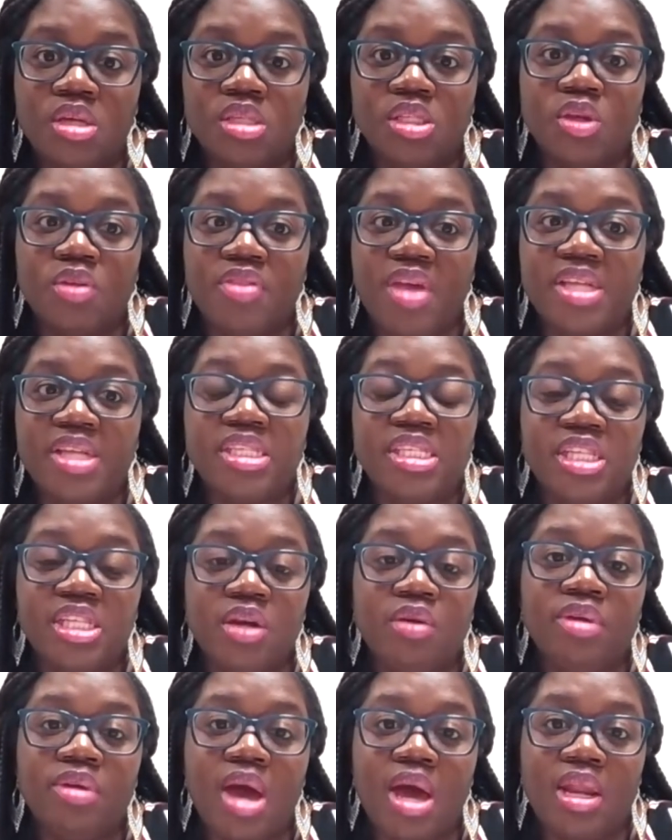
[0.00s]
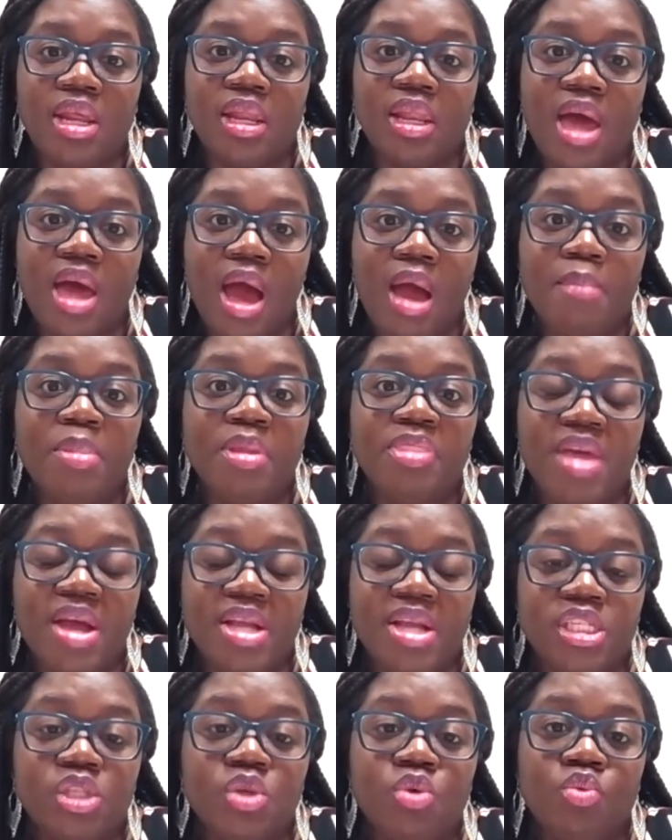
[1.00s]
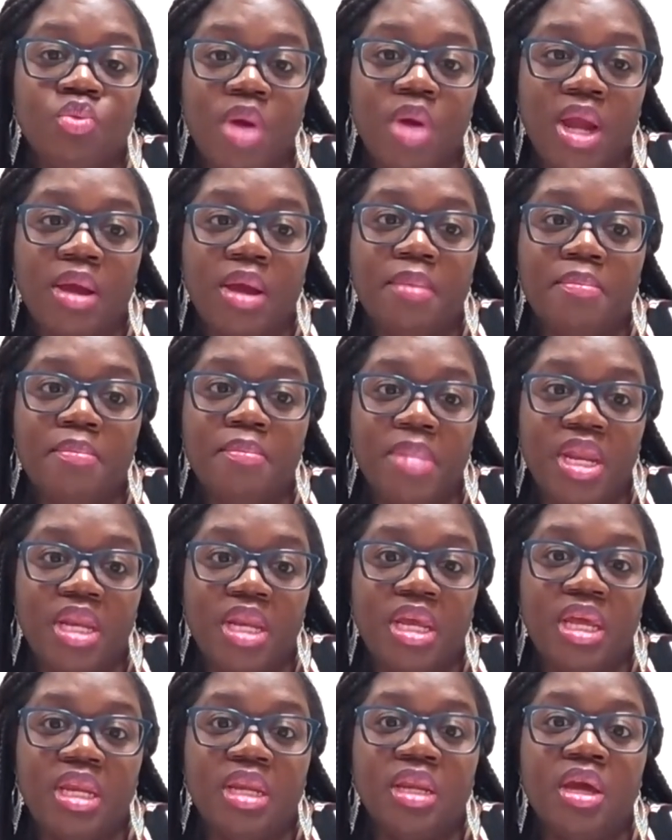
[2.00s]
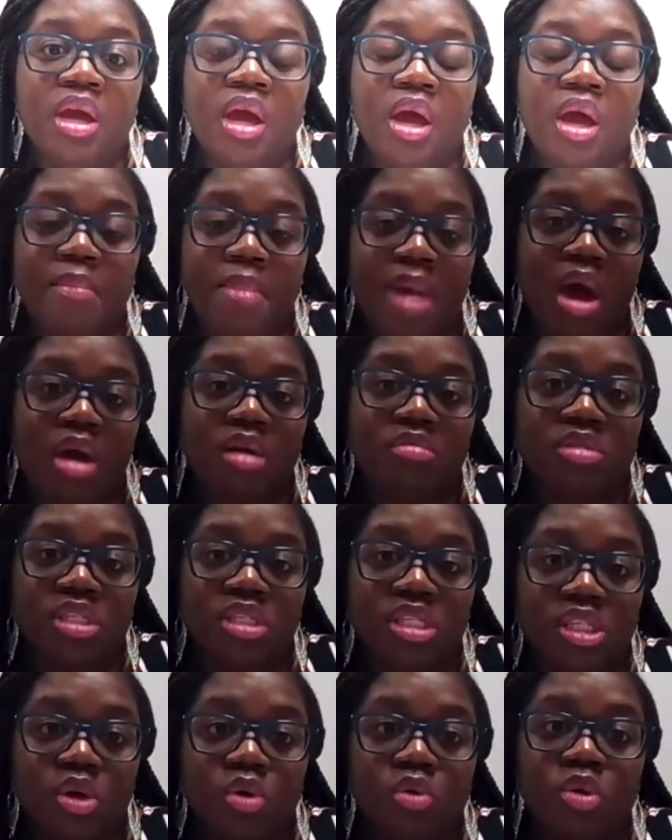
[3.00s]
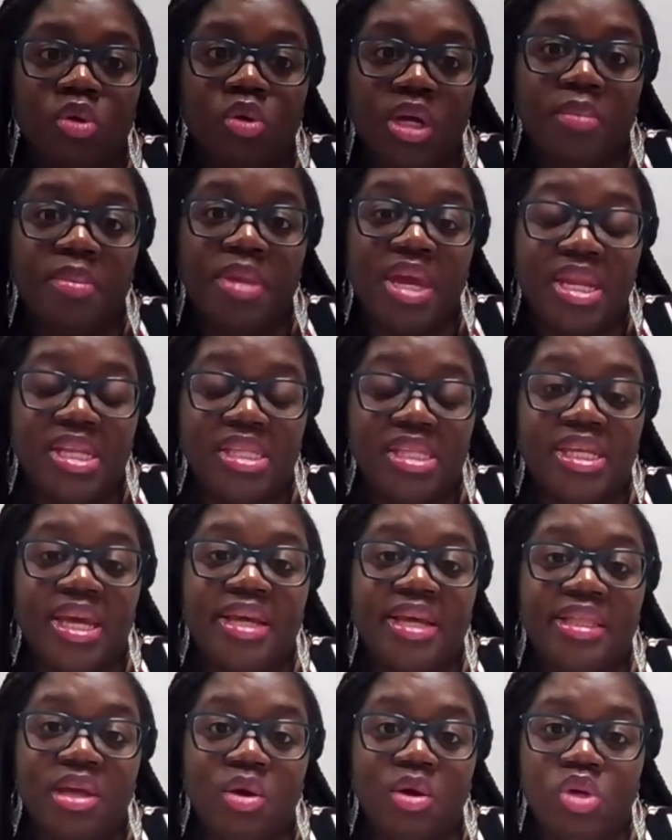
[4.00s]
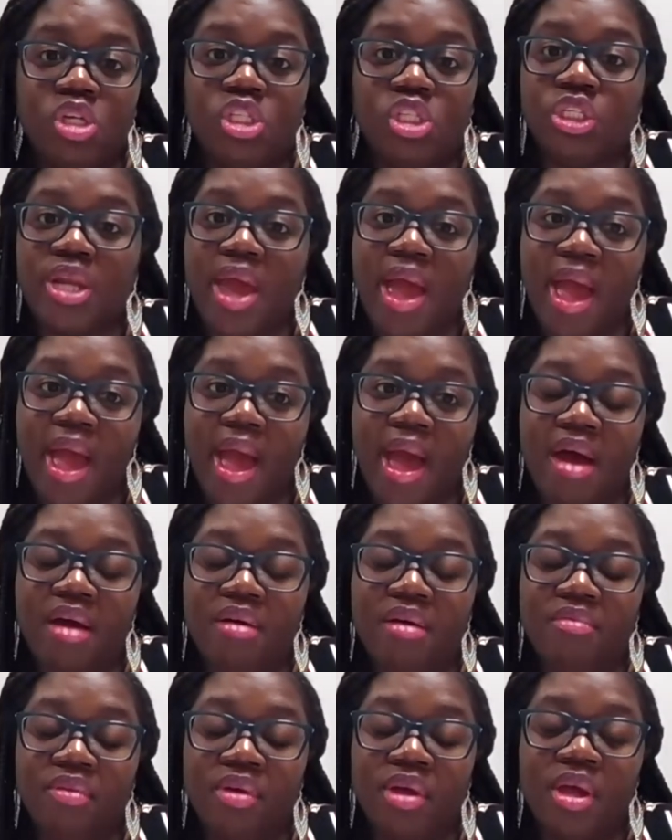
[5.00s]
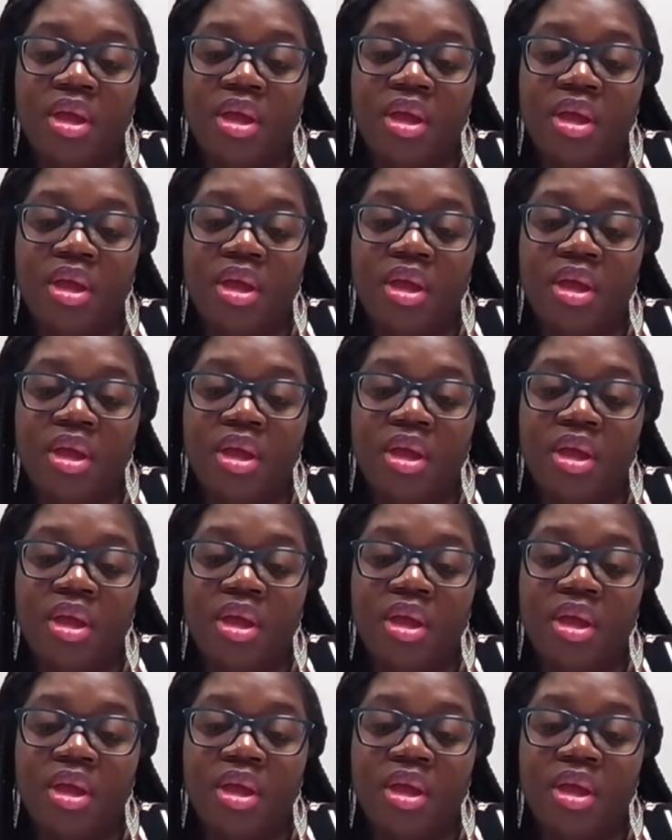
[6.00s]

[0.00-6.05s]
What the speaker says: So that's still not a lot, but that's the recommended amount of sodium intake that we should have.